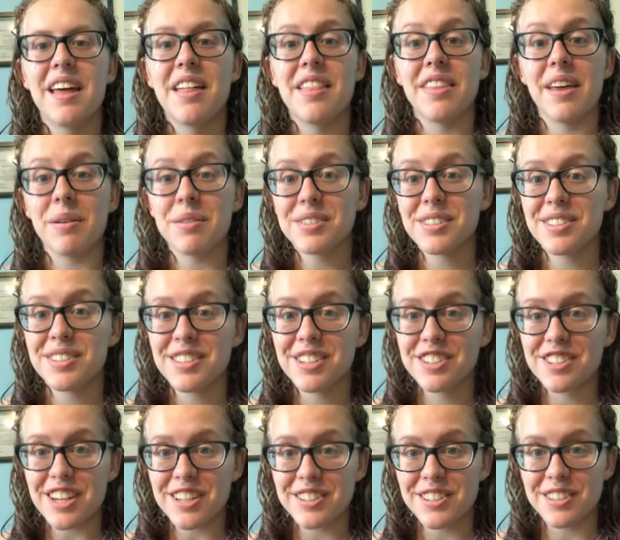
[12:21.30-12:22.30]
That was the
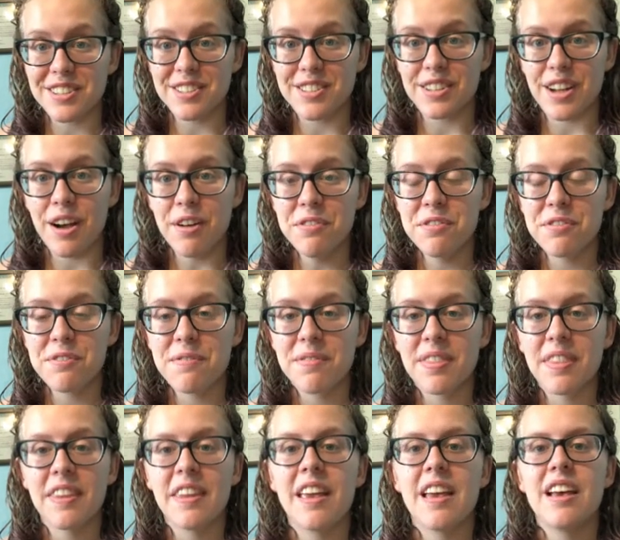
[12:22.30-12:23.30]
suggested stuff.
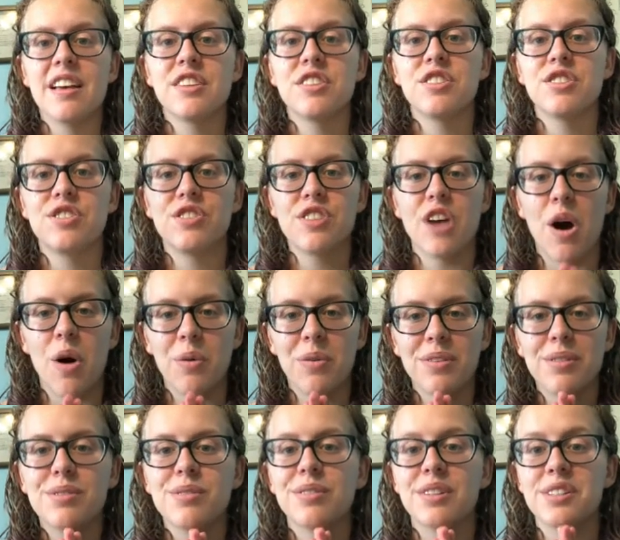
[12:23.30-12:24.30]
So
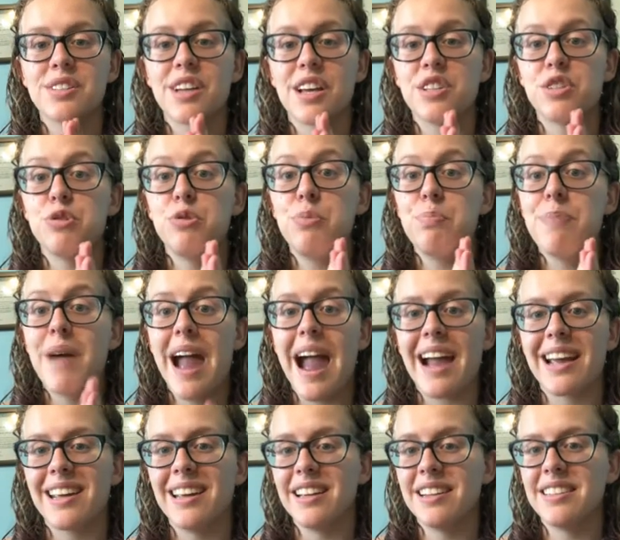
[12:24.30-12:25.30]
let's get to
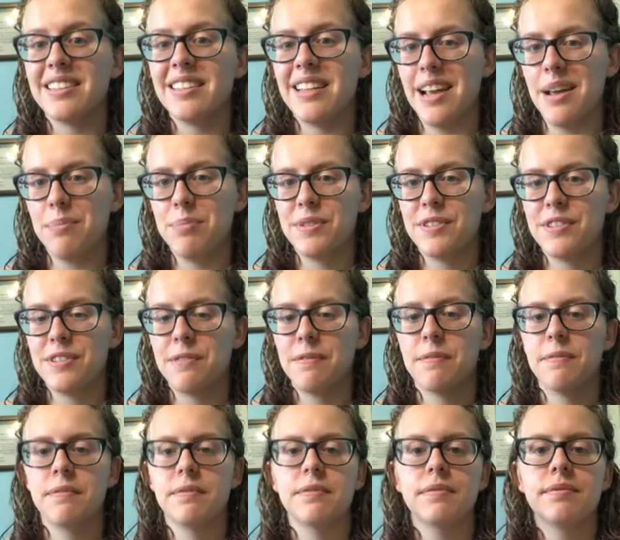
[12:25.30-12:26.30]
packing tips.
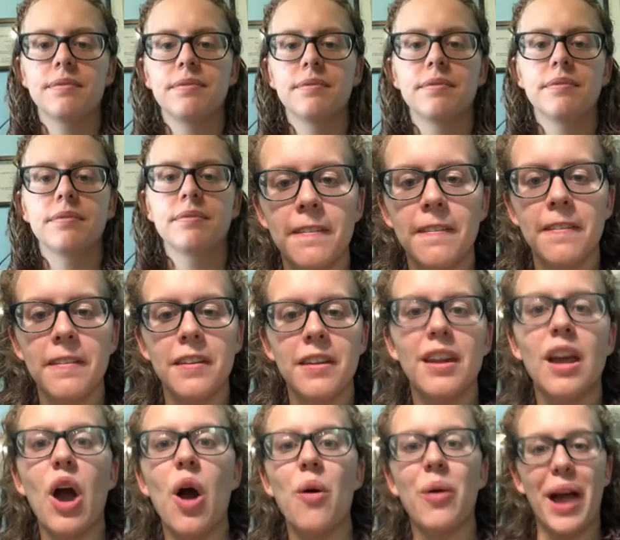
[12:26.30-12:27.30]

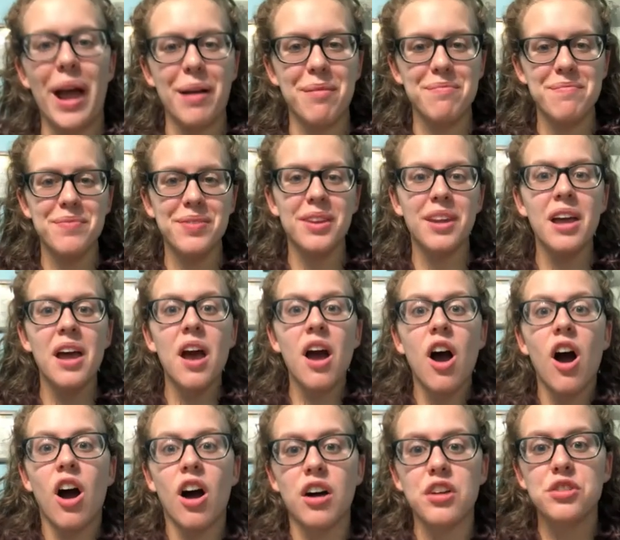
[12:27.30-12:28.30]
Okay,
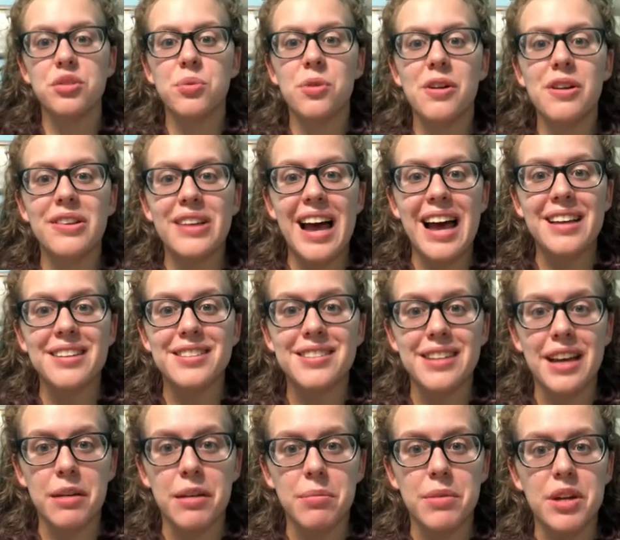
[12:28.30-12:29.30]
on to our last
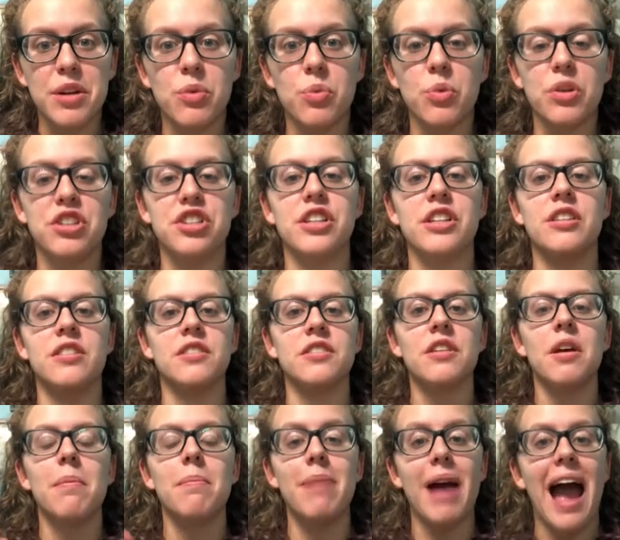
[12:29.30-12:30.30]
segment, which is
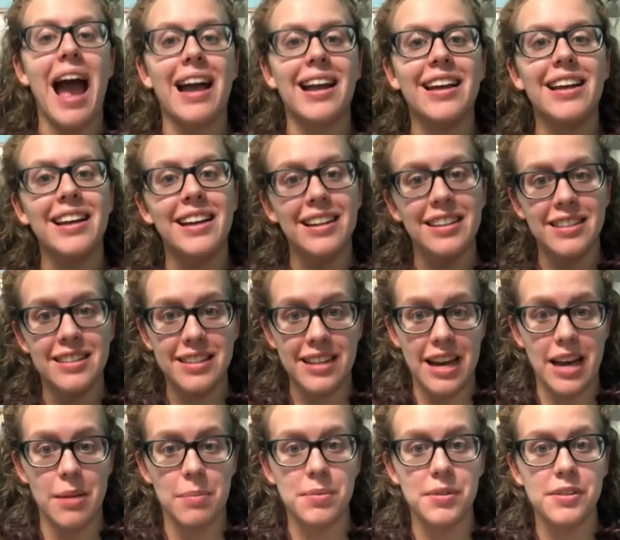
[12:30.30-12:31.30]
packing
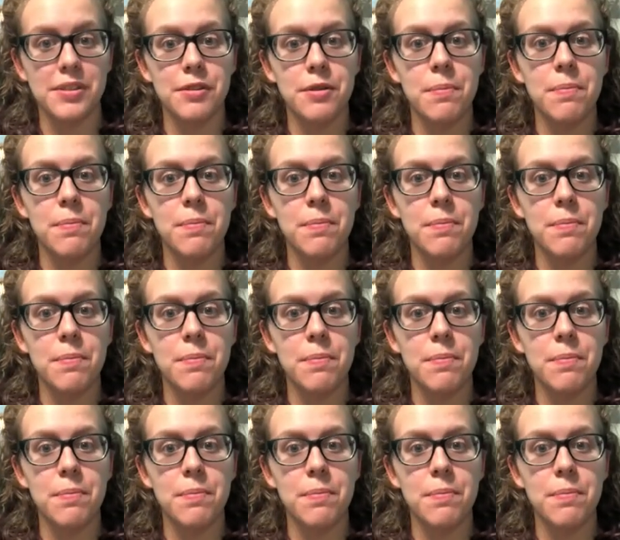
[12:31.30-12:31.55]
tips.